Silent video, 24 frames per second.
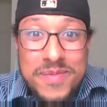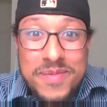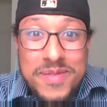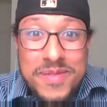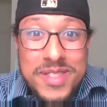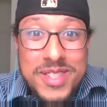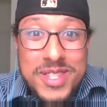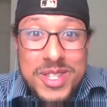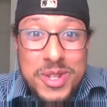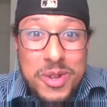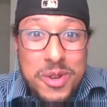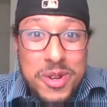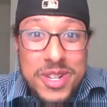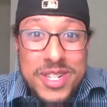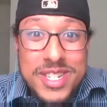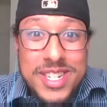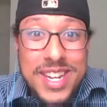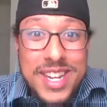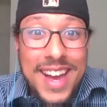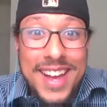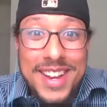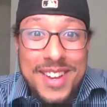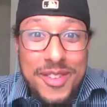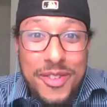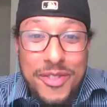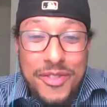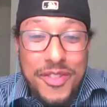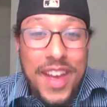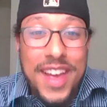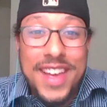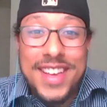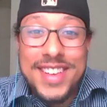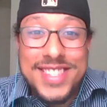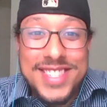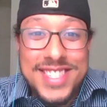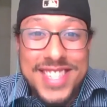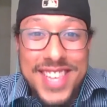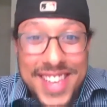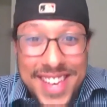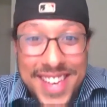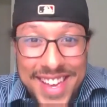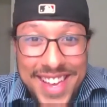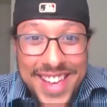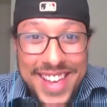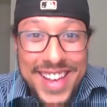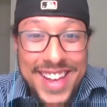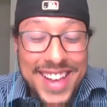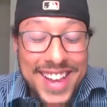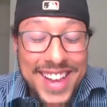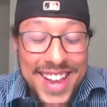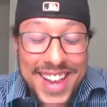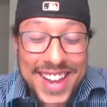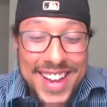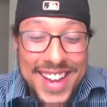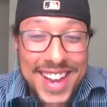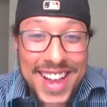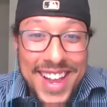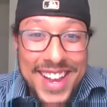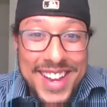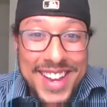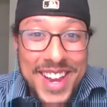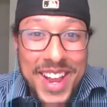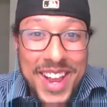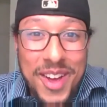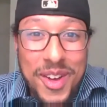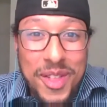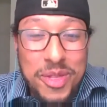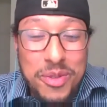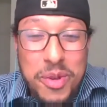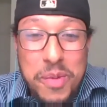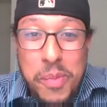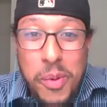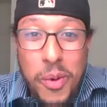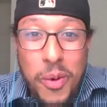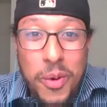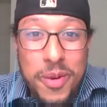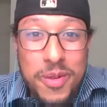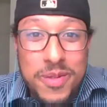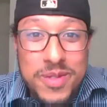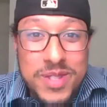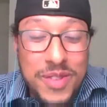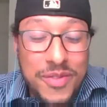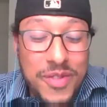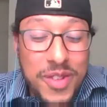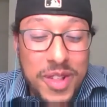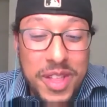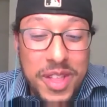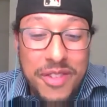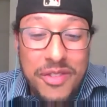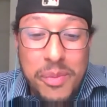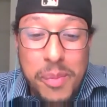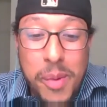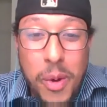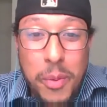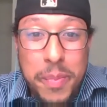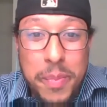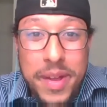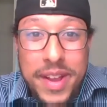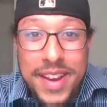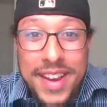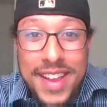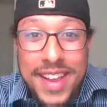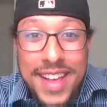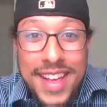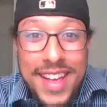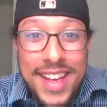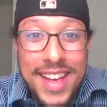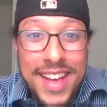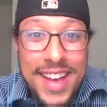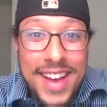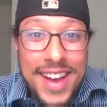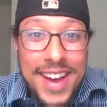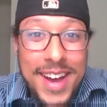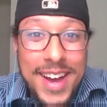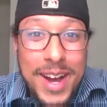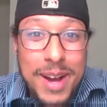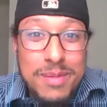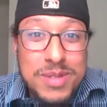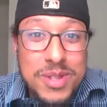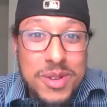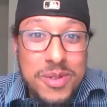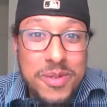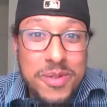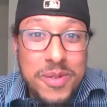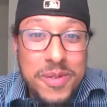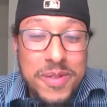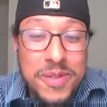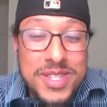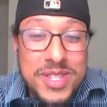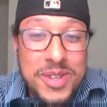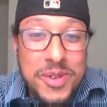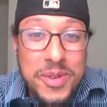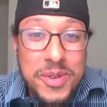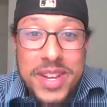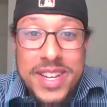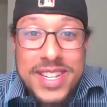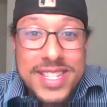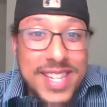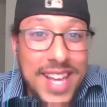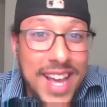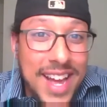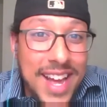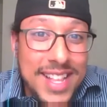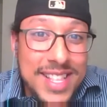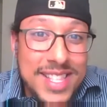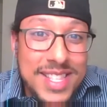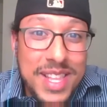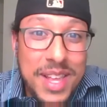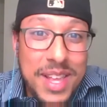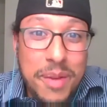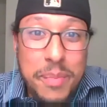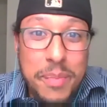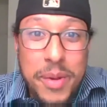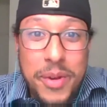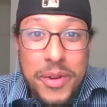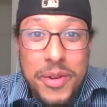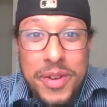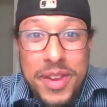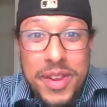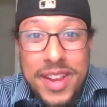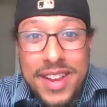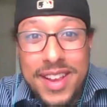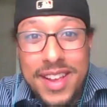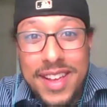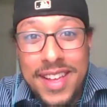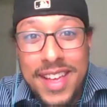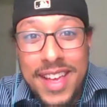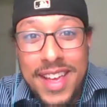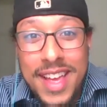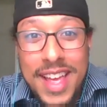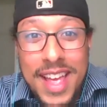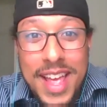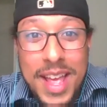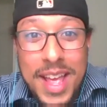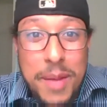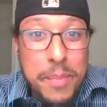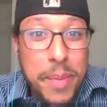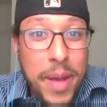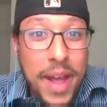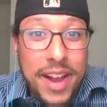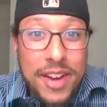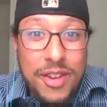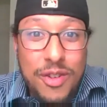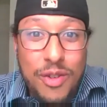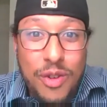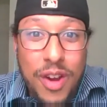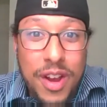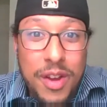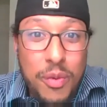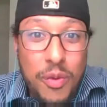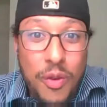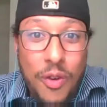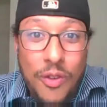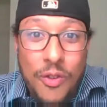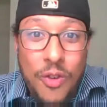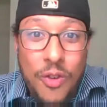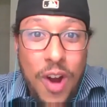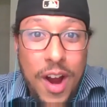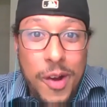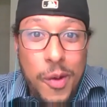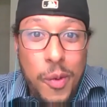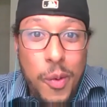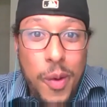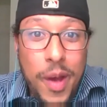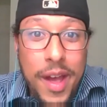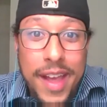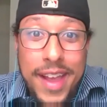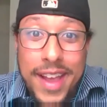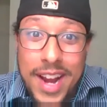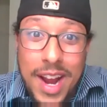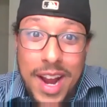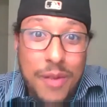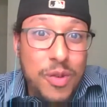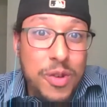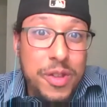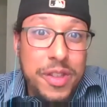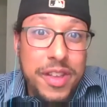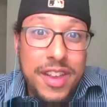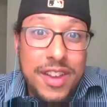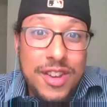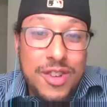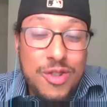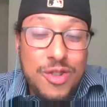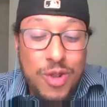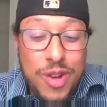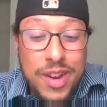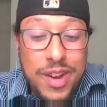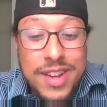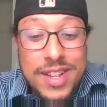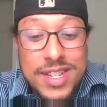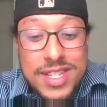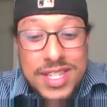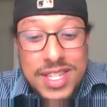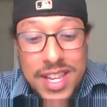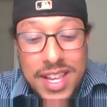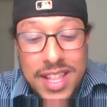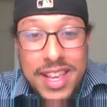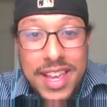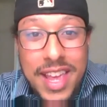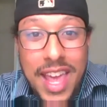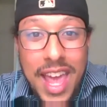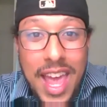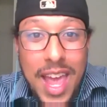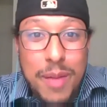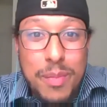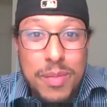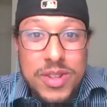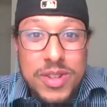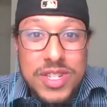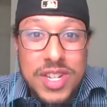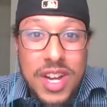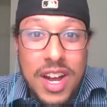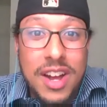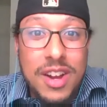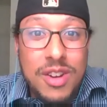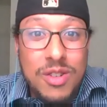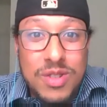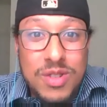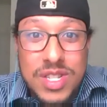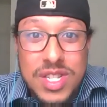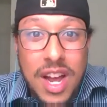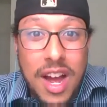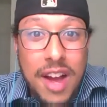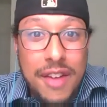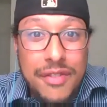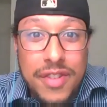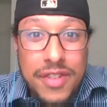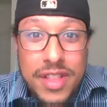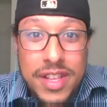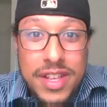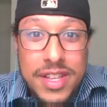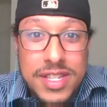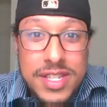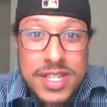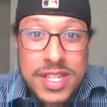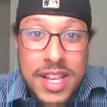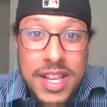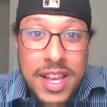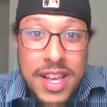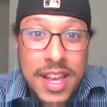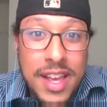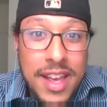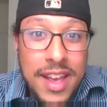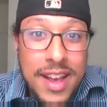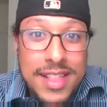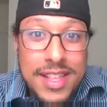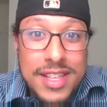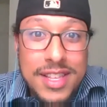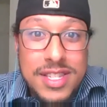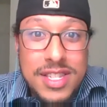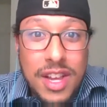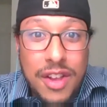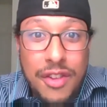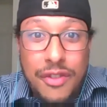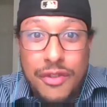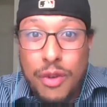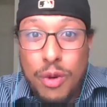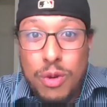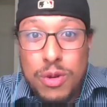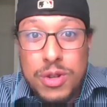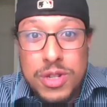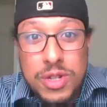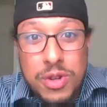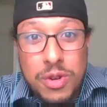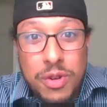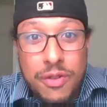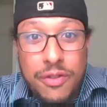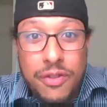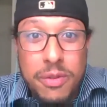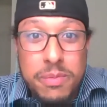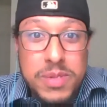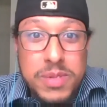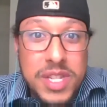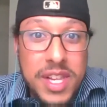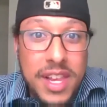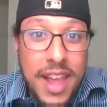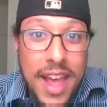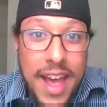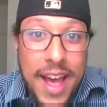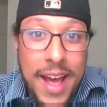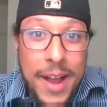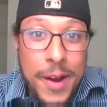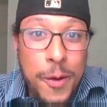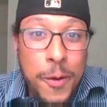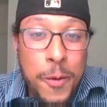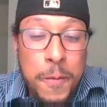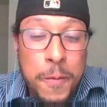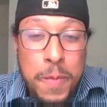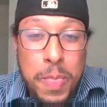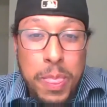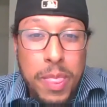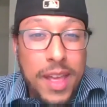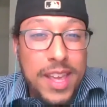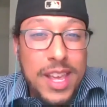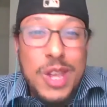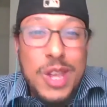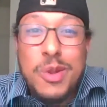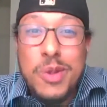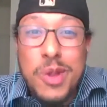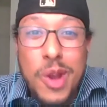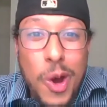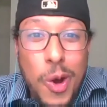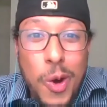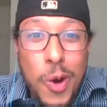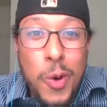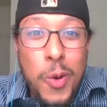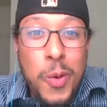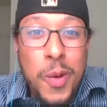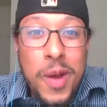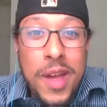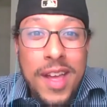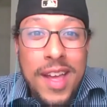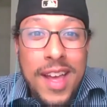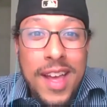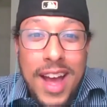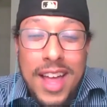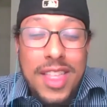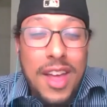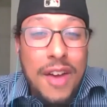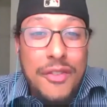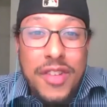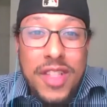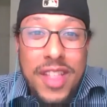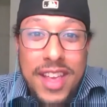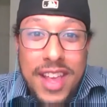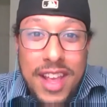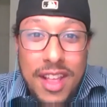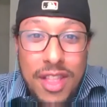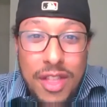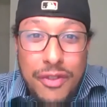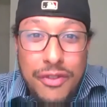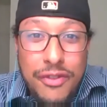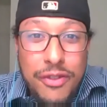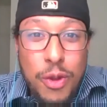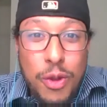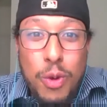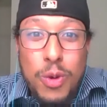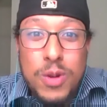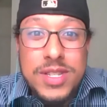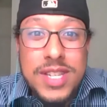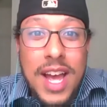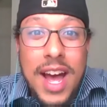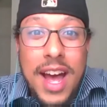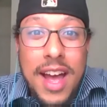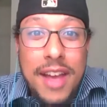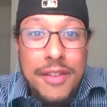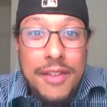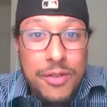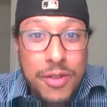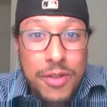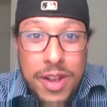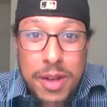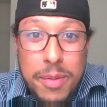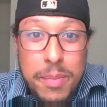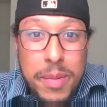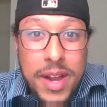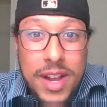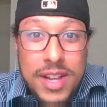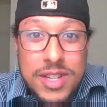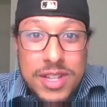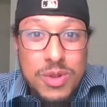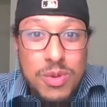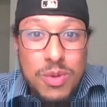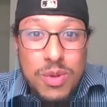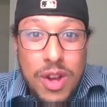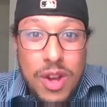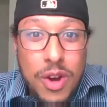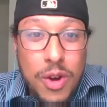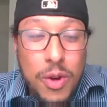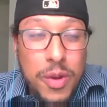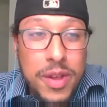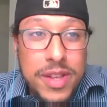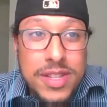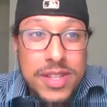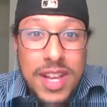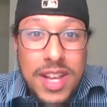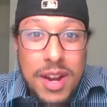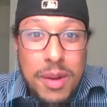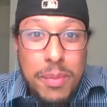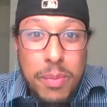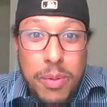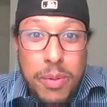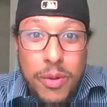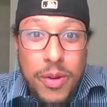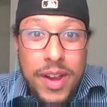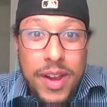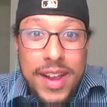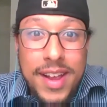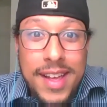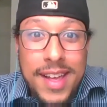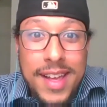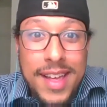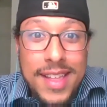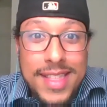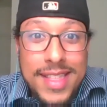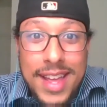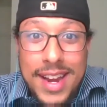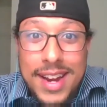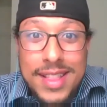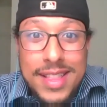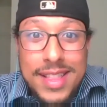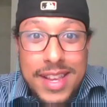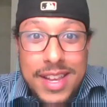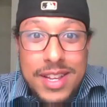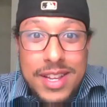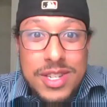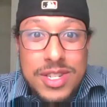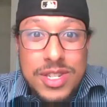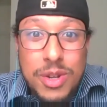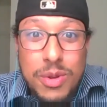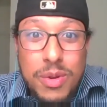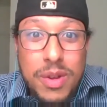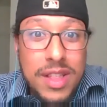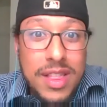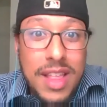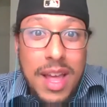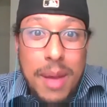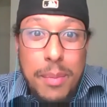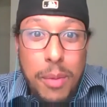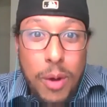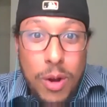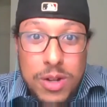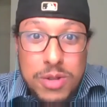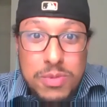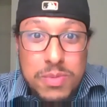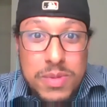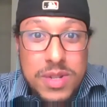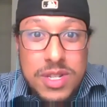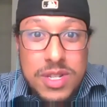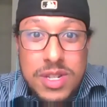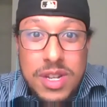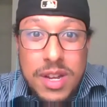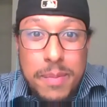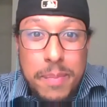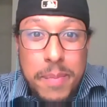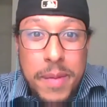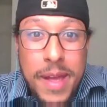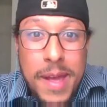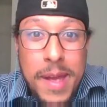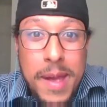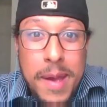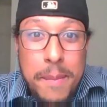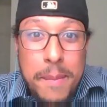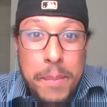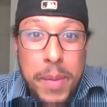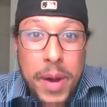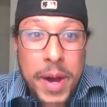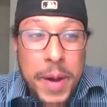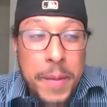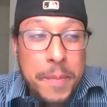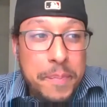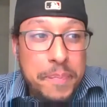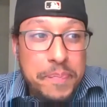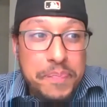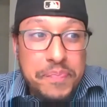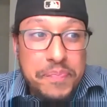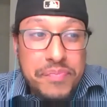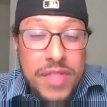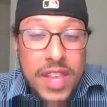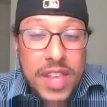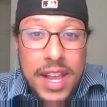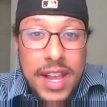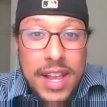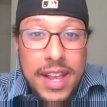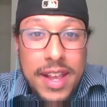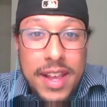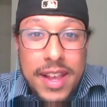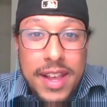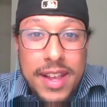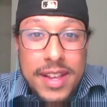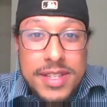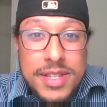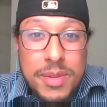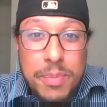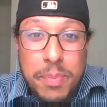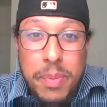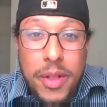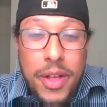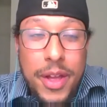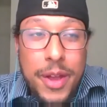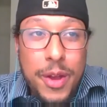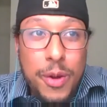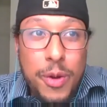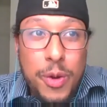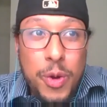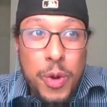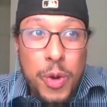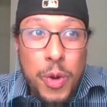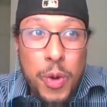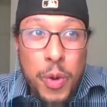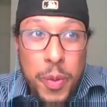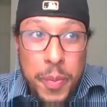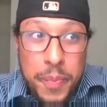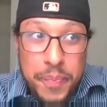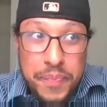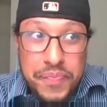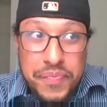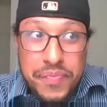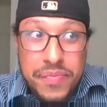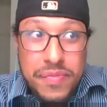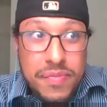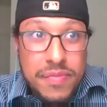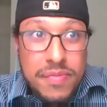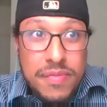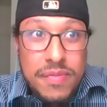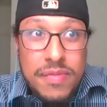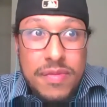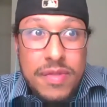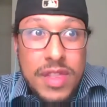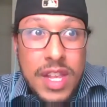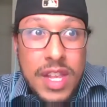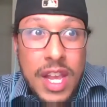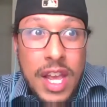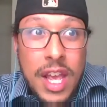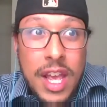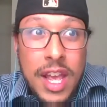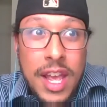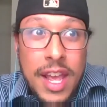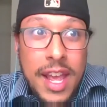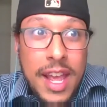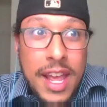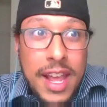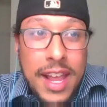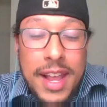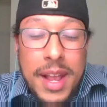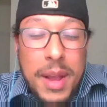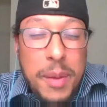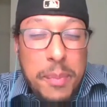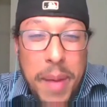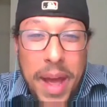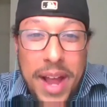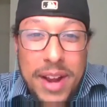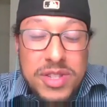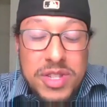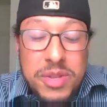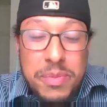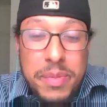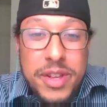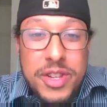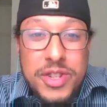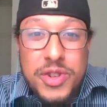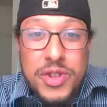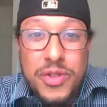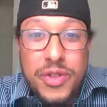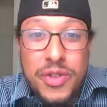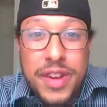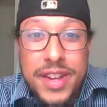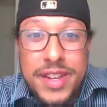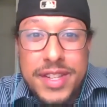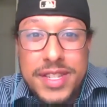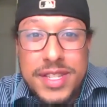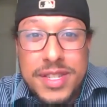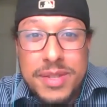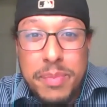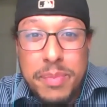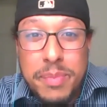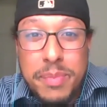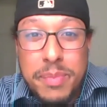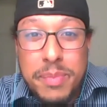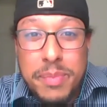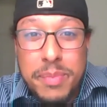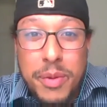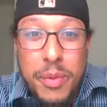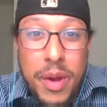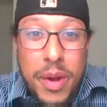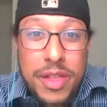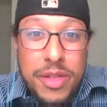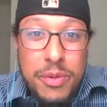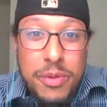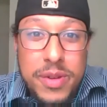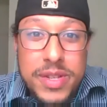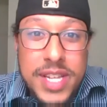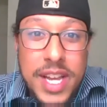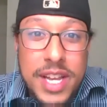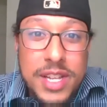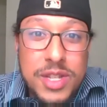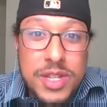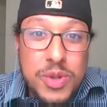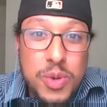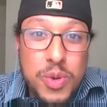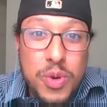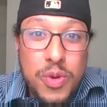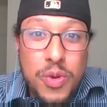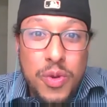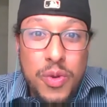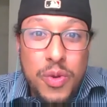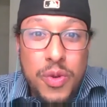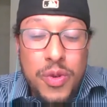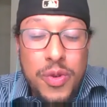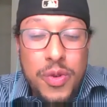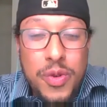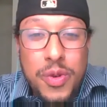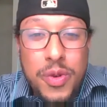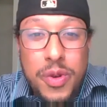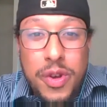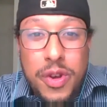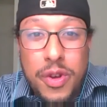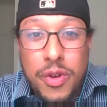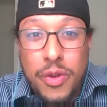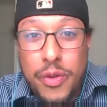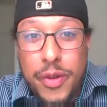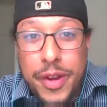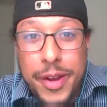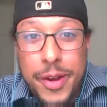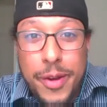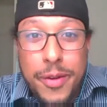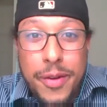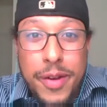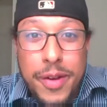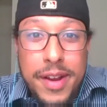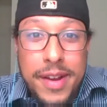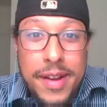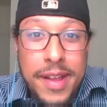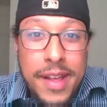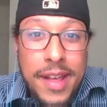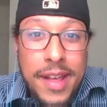shoot a shot in your face and nail three-pointers if you leave him open. So he's got the ability to impact Creighton right away. And I'm really intrigued to see the game of John Christofilos, the 6'4 shooter from Seattle. Like, you know, I feel like the floor is high for him because you know he's going to bring that elite shooting, that marksmanship. But he's a player who he battled some injuries midway through his high school career and